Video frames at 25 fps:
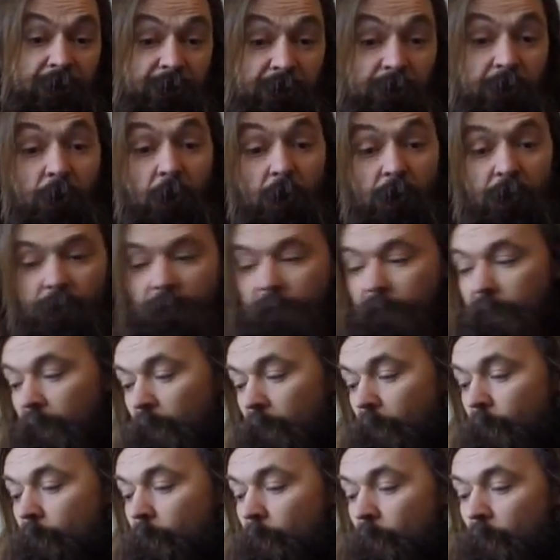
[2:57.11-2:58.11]
So you are going to
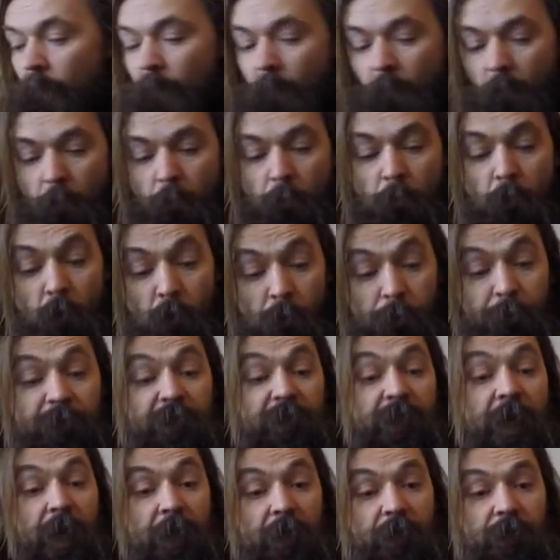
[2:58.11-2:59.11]
get more
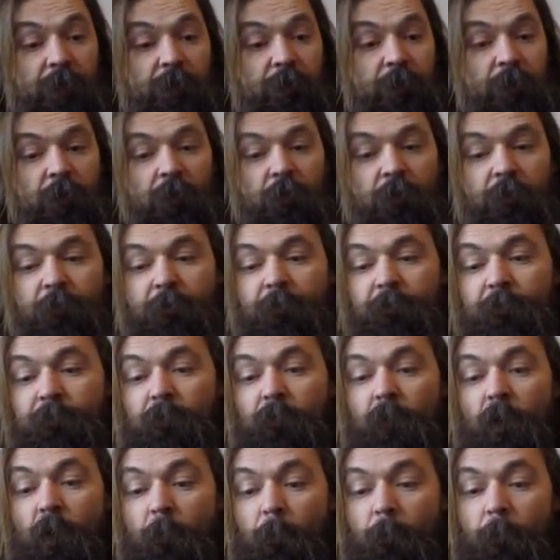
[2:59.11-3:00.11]
protection
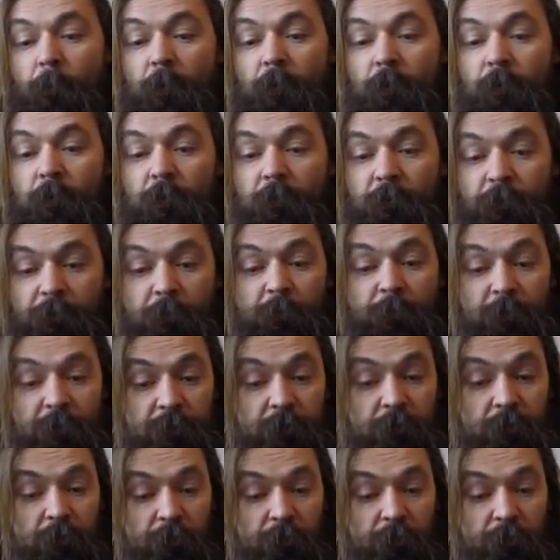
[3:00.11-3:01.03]
from the